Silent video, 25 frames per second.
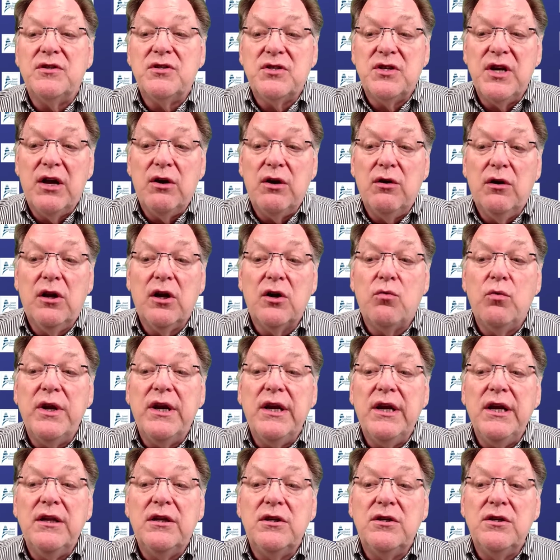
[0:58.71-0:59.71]
said, look, we
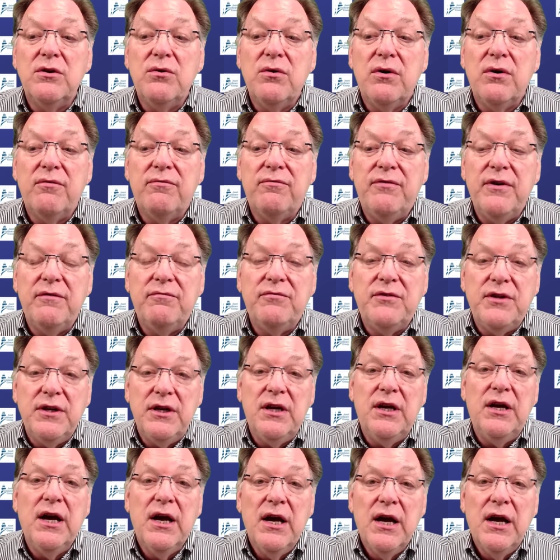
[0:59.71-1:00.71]
need to do a
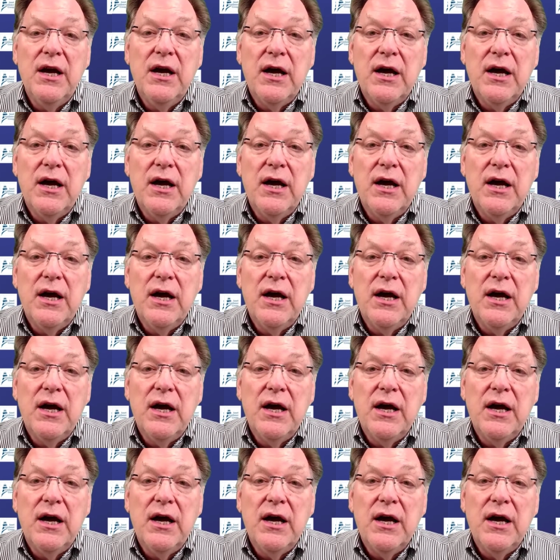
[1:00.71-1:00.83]
50